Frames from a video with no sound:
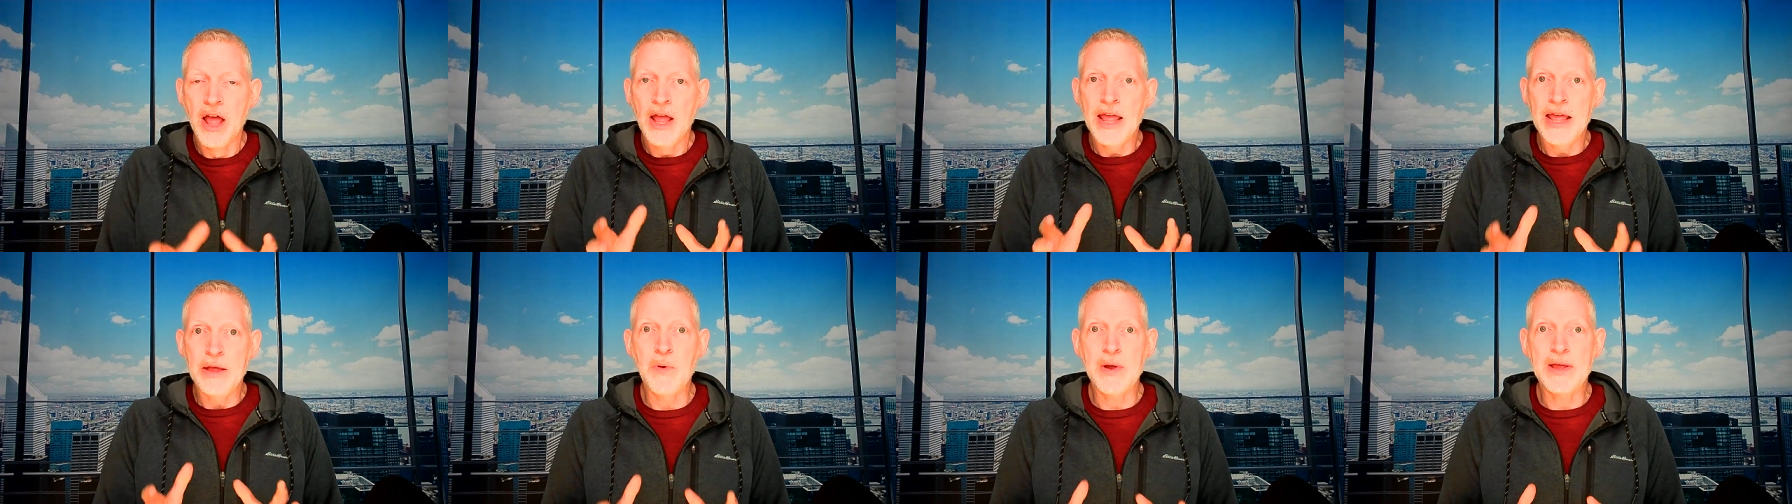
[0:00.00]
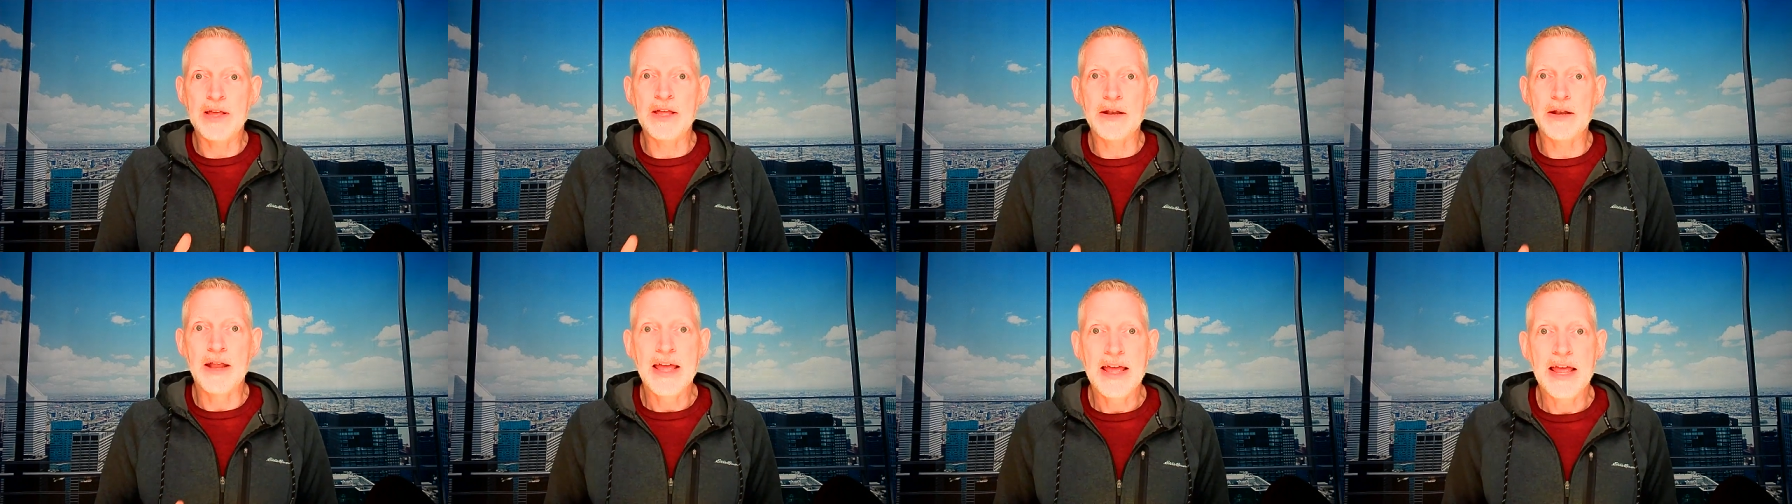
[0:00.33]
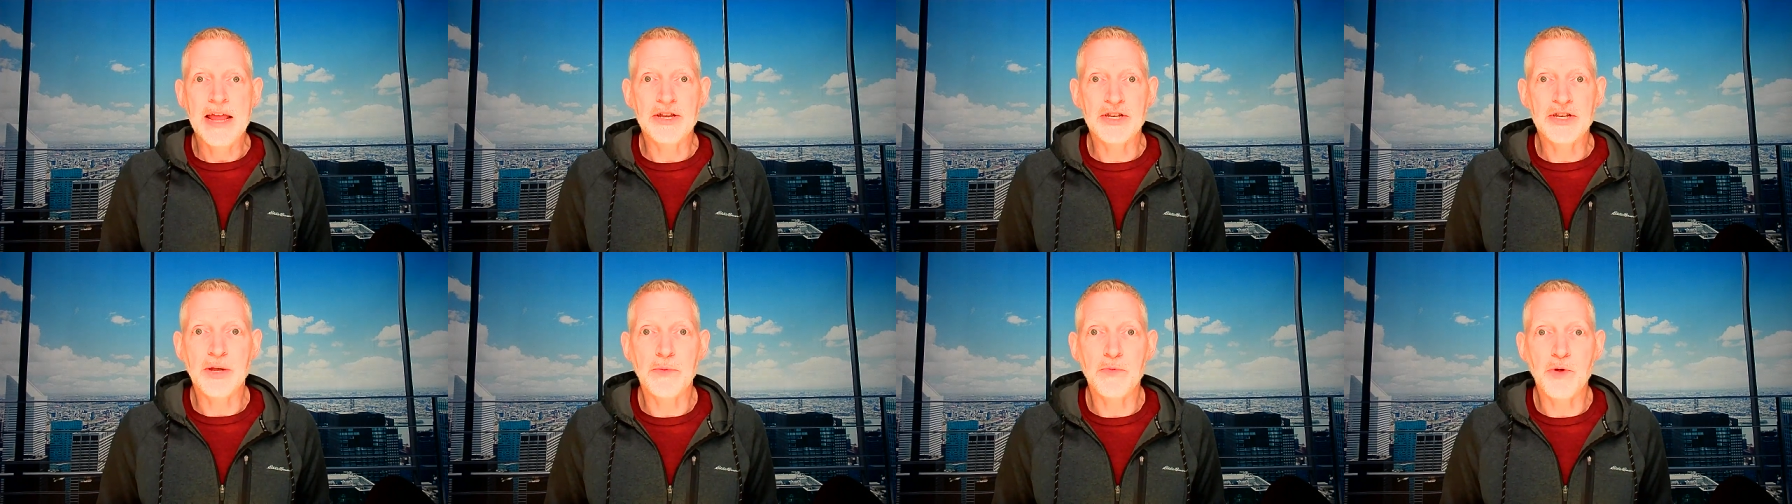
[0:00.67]
We can
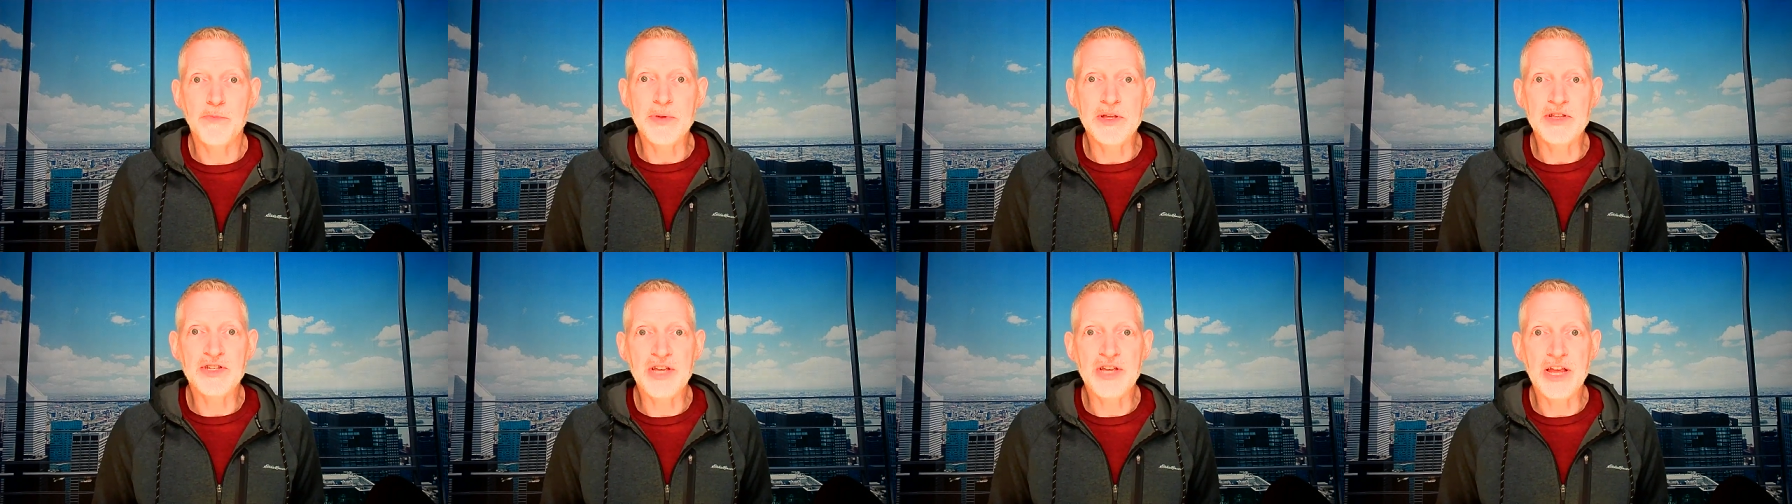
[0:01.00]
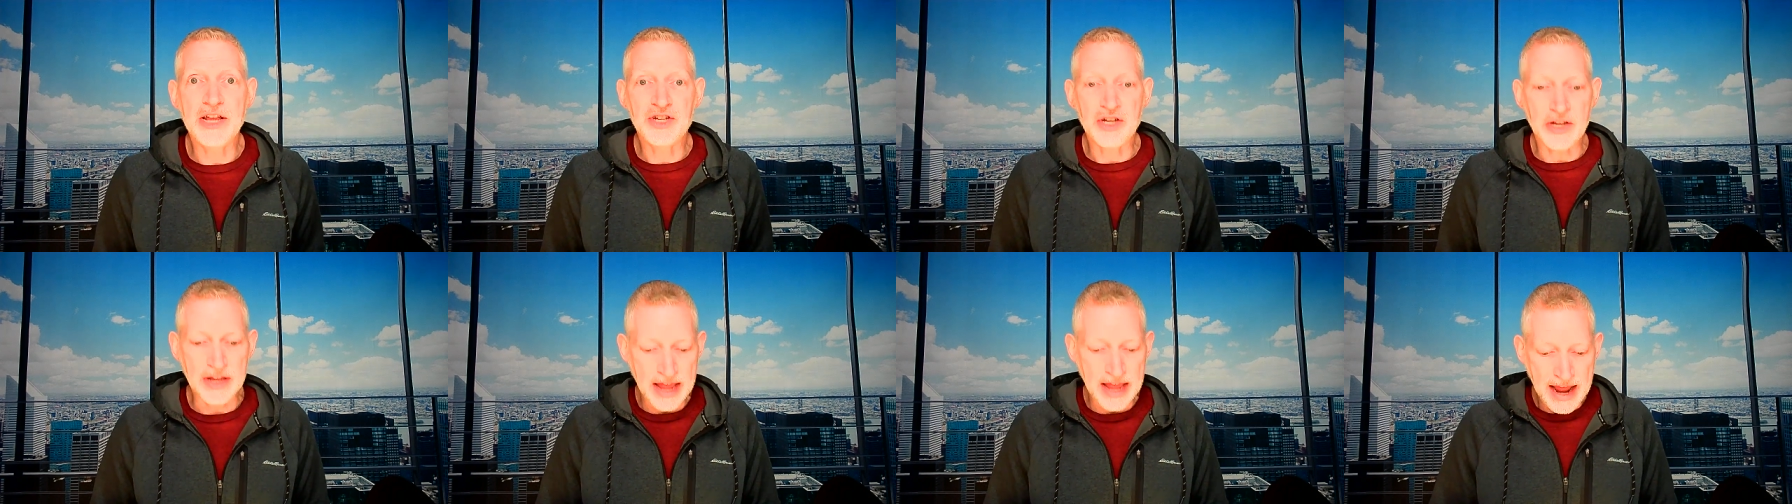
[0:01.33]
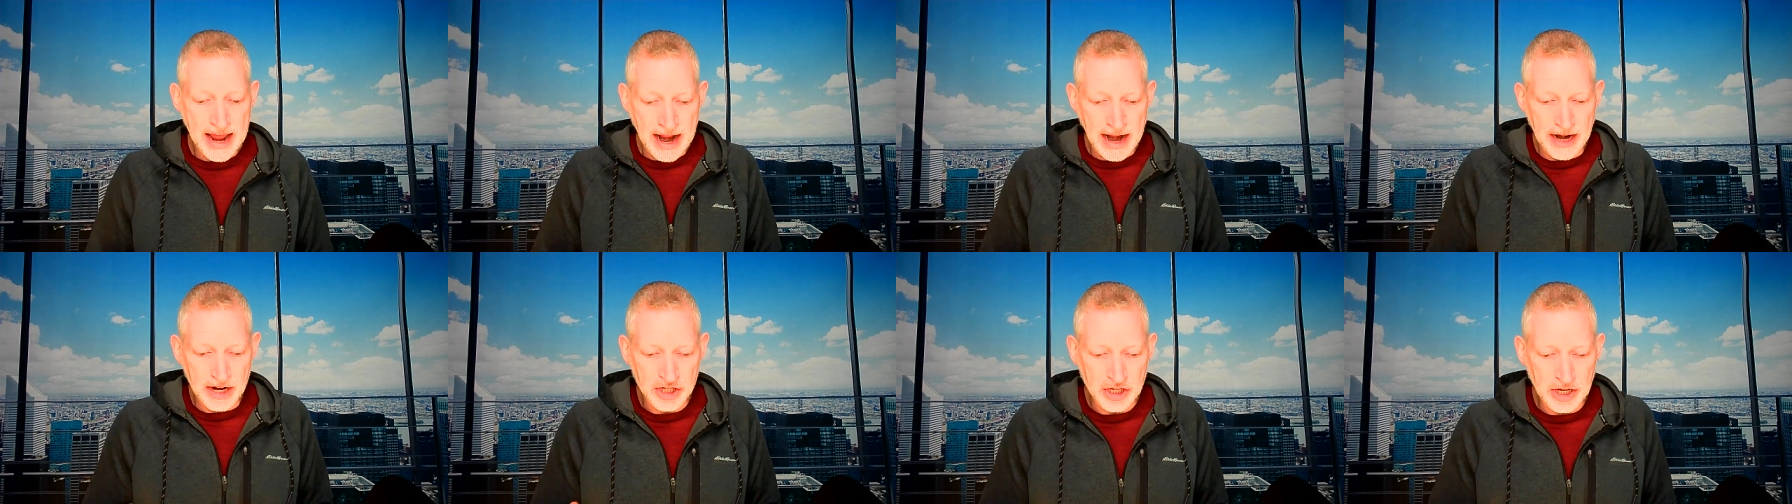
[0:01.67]
someone be teaching
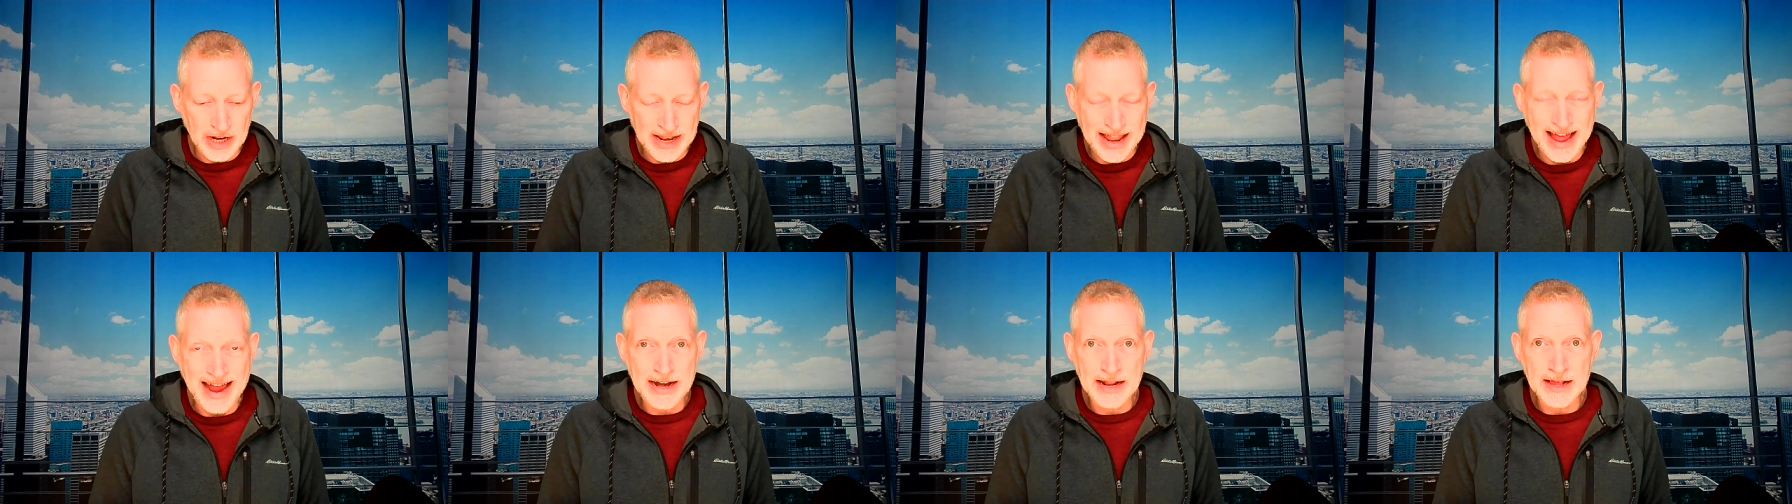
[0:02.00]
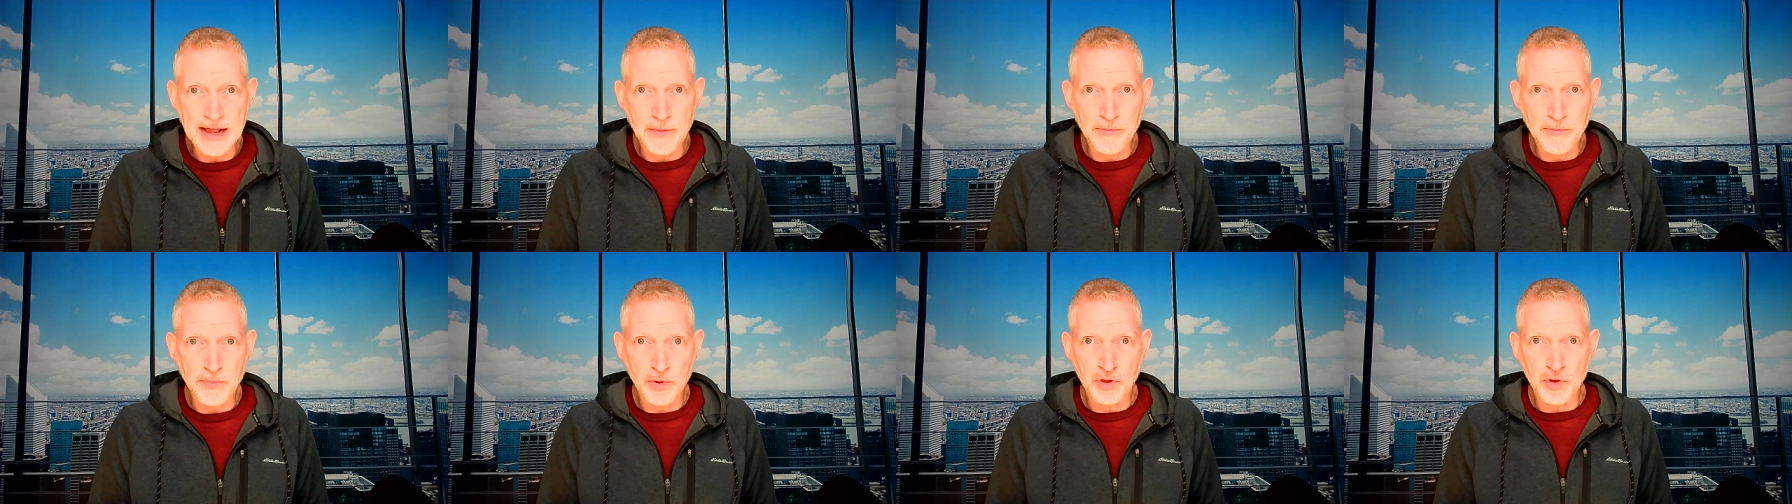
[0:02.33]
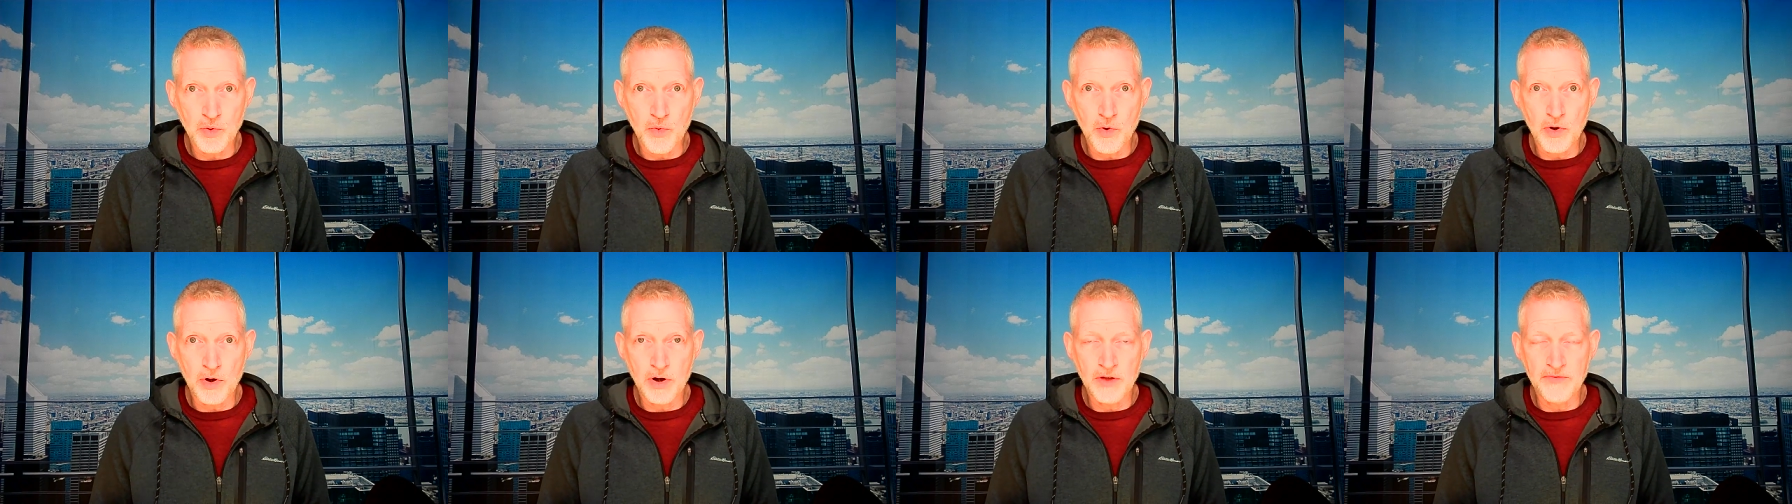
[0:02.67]
and it's lining up with the
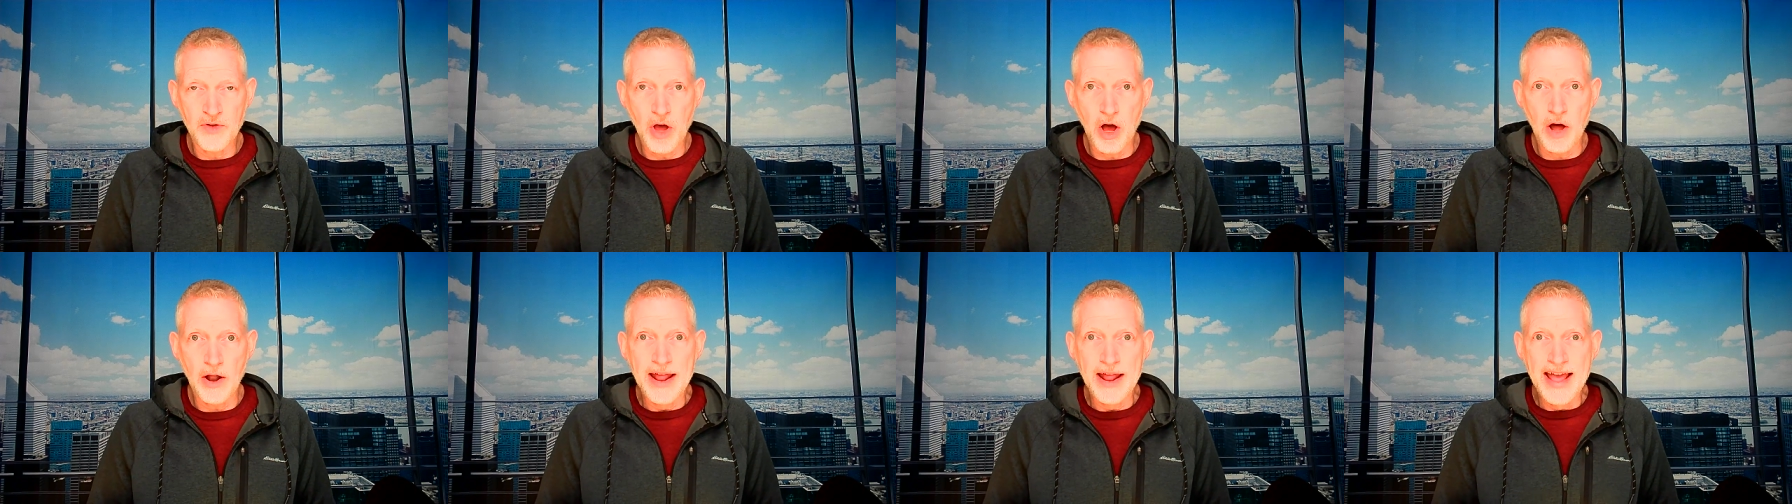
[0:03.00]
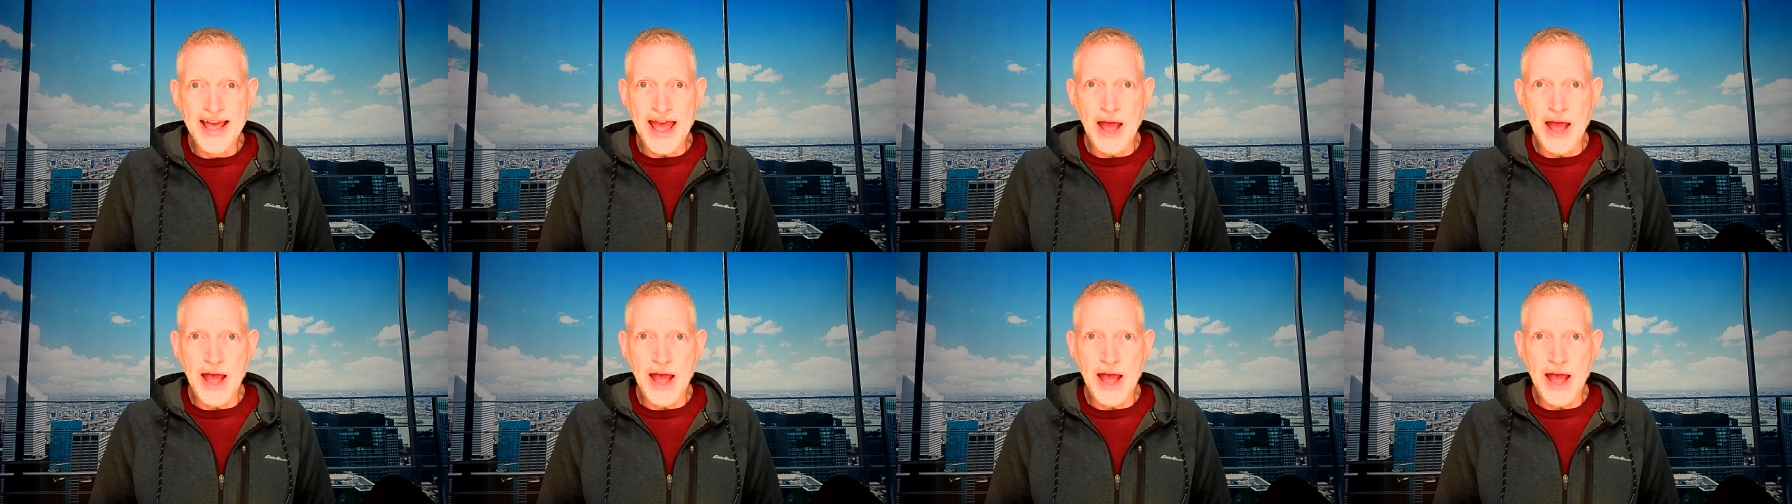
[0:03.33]
Word of God,